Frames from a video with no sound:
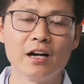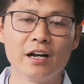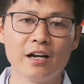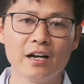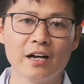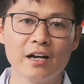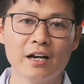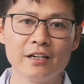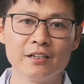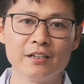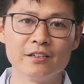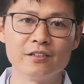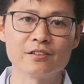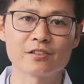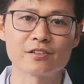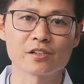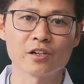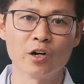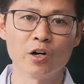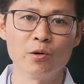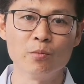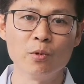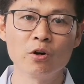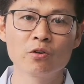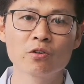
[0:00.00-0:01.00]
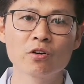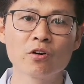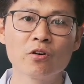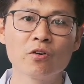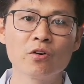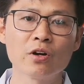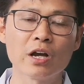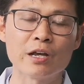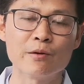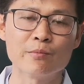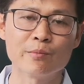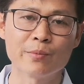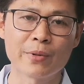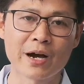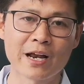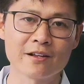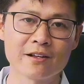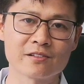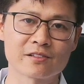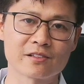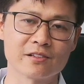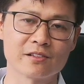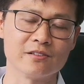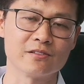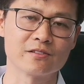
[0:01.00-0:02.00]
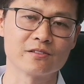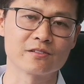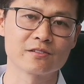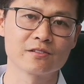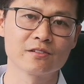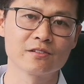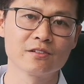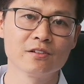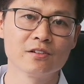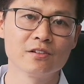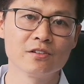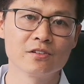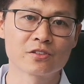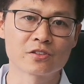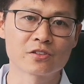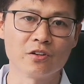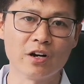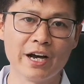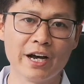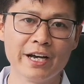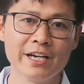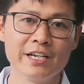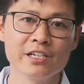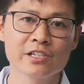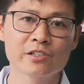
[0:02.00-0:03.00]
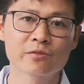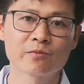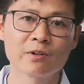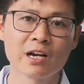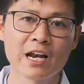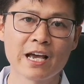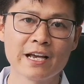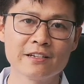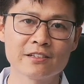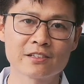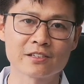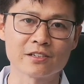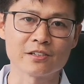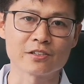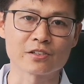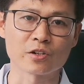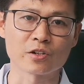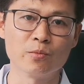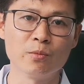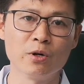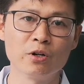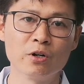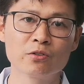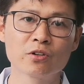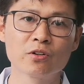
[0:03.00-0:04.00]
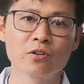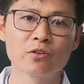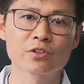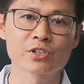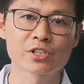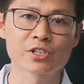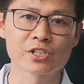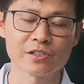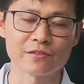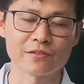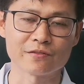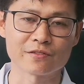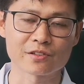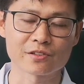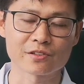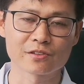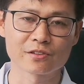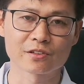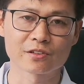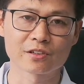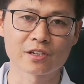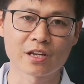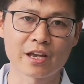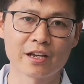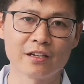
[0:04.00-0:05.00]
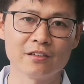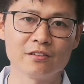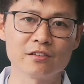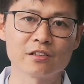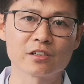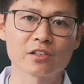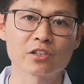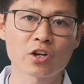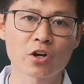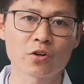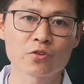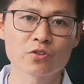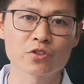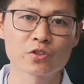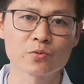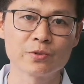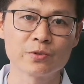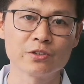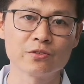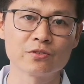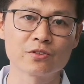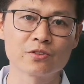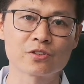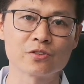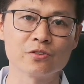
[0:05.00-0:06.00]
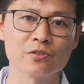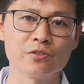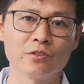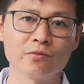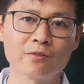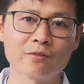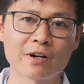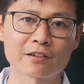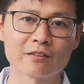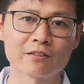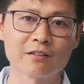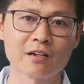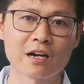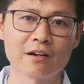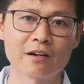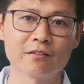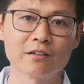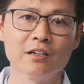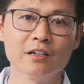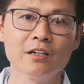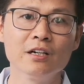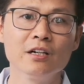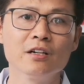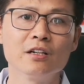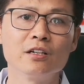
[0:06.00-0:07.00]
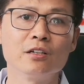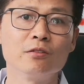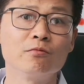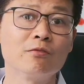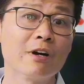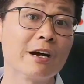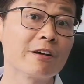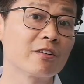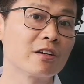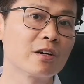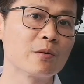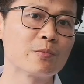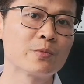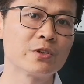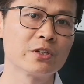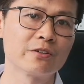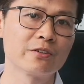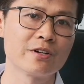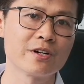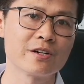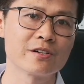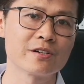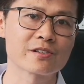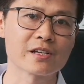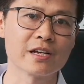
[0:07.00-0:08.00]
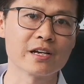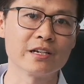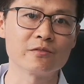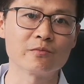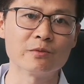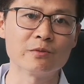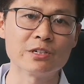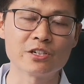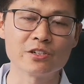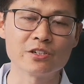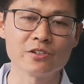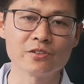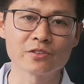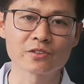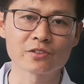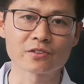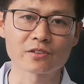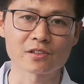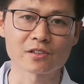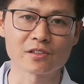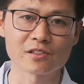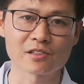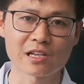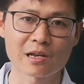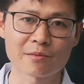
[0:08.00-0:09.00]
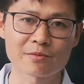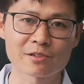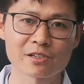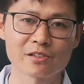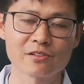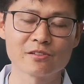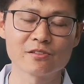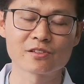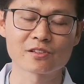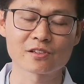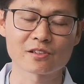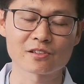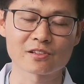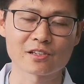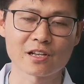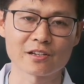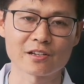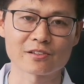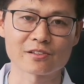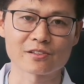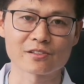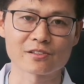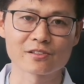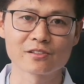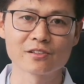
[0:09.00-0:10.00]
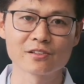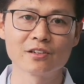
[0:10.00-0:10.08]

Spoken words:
And hormonal imbalances. So age-related hormonal shifts can contribute to irregular periods and reduce conception success.